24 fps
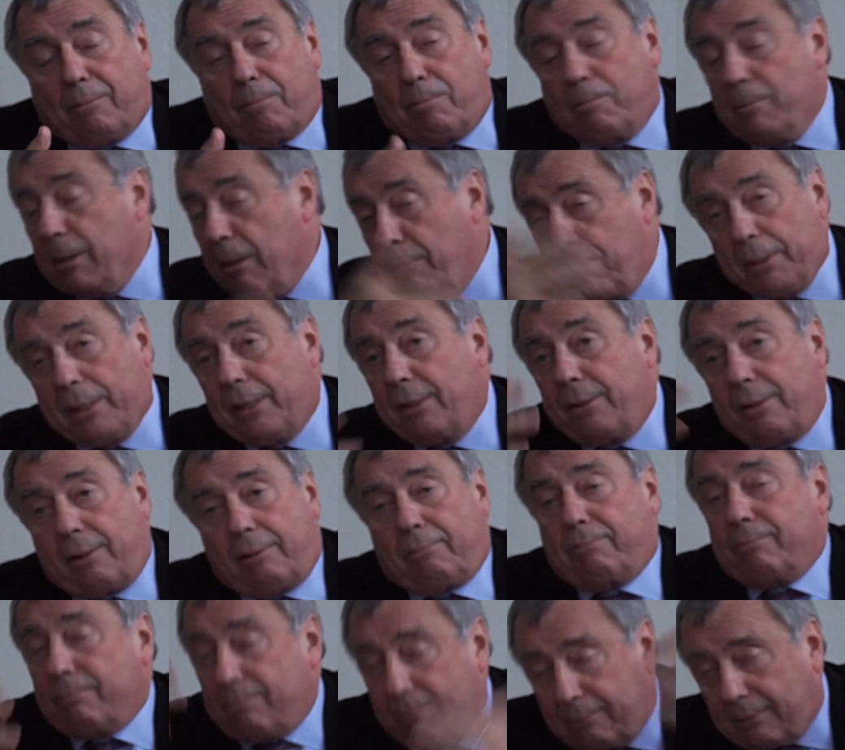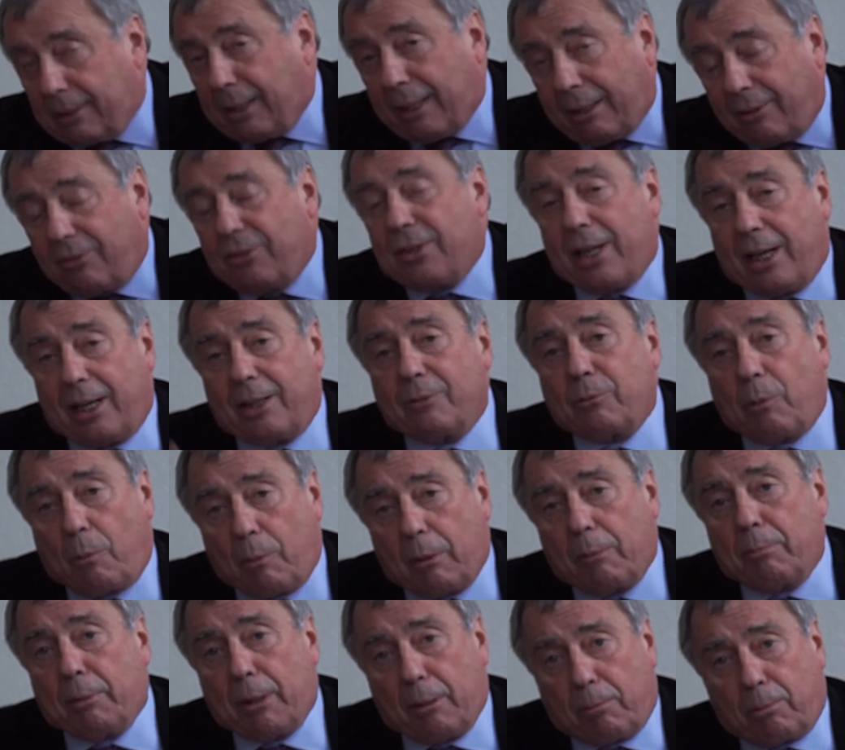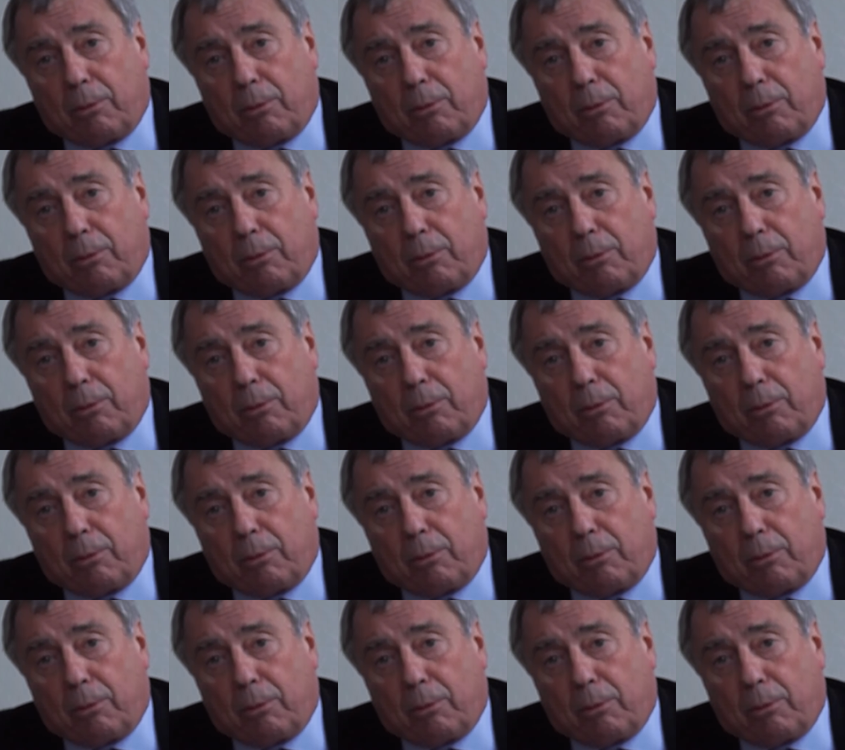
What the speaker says: Maybe at the end we'll be